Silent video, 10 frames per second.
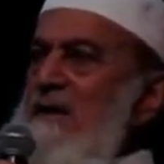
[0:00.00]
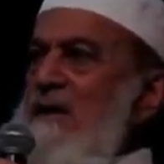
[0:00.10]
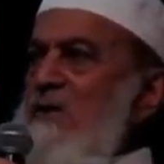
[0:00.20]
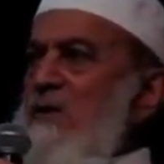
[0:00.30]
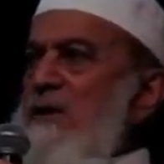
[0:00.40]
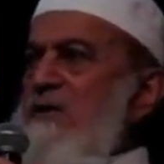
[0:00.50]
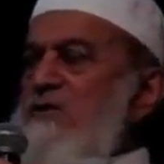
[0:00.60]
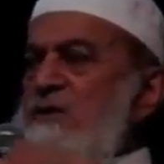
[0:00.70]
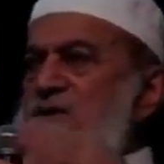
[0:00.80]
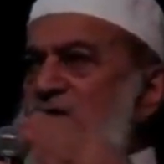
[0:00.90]
in order
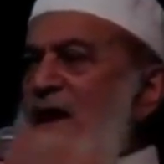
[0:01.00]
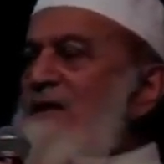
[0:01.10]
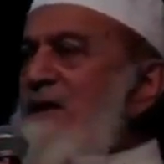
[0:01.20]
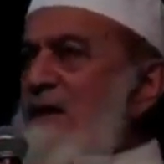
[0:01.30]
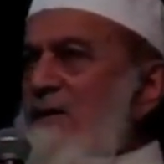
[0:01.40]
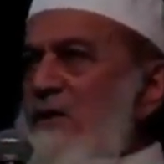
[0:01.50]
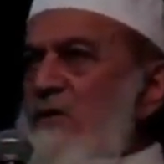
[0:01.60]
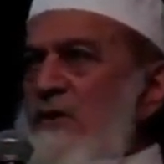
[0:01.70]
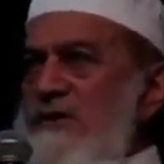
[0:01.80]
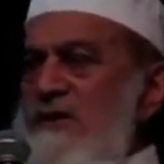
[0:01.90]
to strengthen our
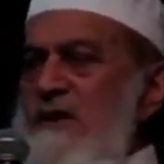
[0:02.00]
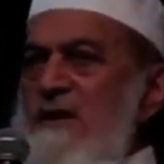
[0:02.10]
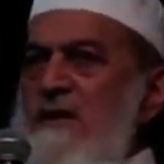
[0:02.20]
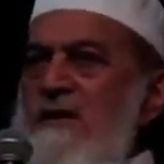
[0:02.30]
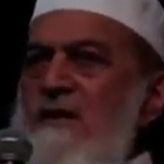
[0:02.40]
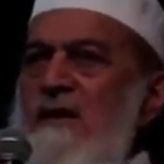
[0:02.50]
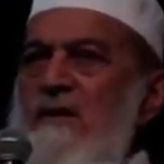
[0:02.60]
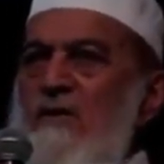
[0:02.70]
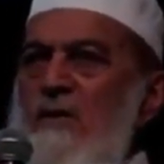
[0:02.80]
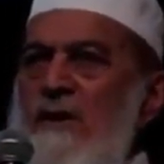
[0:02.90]
unity, in
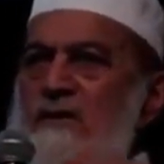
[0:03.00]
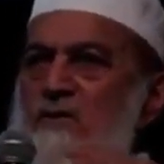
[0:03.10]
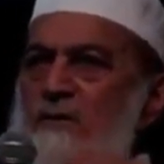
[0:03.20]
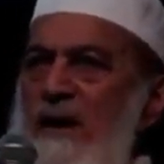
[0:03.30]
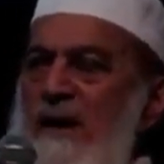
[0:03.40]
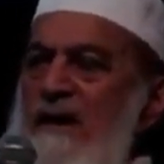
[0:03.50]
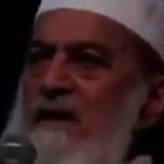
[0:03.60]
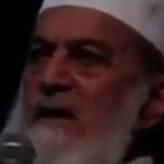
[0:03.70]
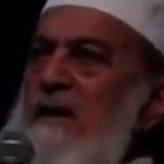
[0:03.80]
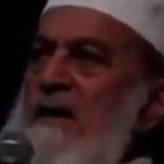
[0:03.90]
order to make
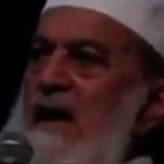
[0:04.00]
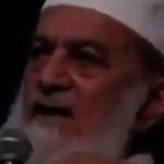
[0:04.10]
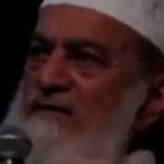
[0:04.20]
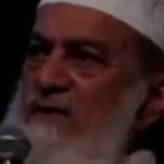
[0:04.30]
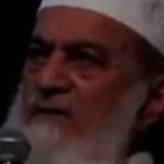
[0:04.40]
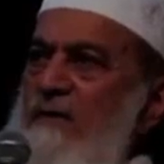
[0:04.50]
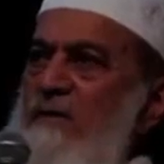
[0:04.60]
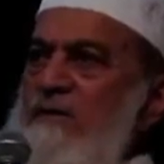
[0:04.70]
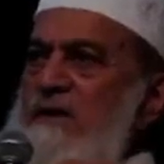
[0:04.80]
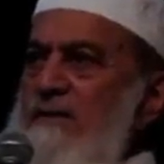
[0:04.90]
lives of
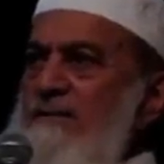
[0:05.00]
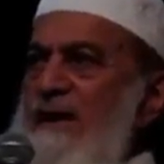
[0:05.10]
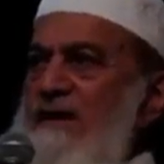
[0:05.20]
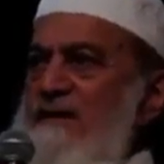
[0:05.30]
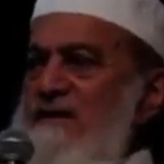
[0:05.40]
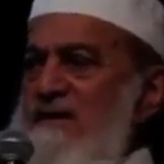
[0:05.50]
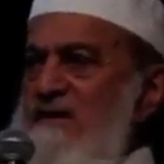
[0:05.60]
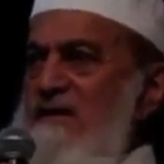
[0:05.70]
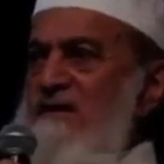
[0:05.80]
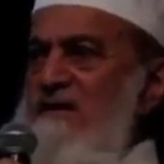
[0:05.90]
our Muslim brothers and
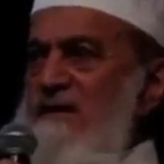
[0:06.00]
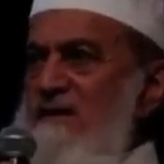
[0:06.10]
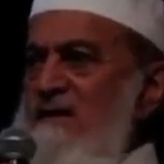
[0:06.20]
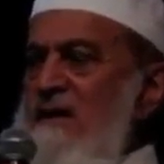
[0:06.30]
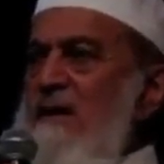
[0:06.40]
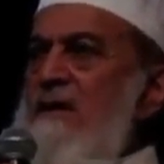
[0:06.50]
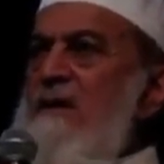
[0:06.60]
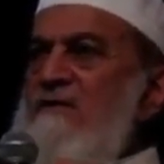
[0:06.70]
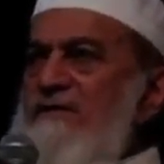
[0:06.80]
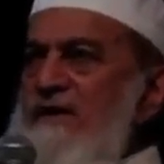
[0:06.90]
sisters
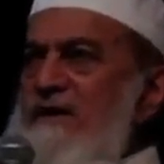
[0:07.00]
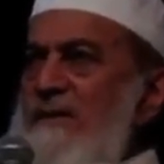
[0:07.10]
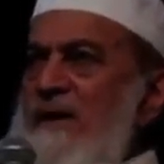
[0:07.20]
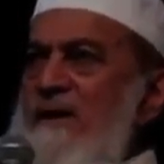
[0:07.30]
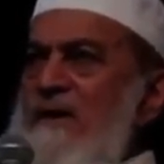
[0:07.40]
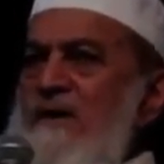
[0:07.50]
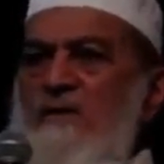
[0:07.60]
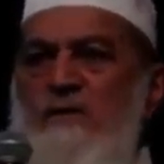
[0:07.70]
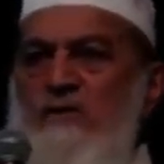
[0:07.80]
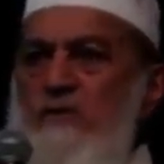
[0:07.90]
comfortable.
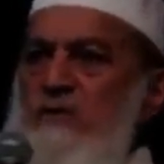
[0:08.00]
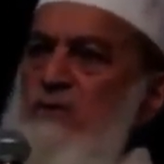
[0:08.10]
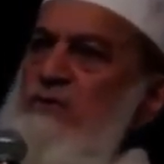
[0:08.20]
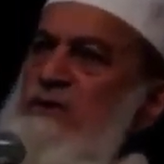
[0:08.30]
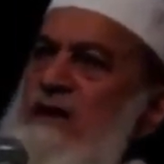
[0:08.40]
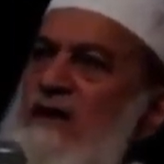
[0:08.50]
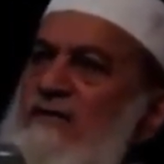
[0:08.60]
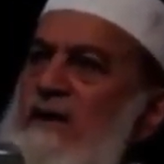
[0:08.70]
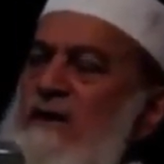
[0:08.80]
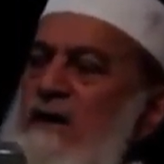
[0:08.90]
We should use
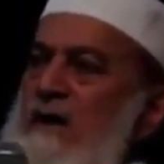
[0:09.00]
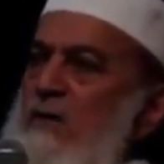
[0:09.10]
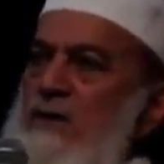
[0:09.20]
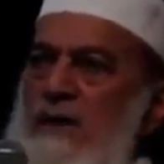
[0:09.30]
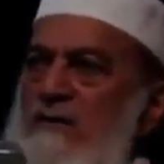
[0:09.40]
everything, all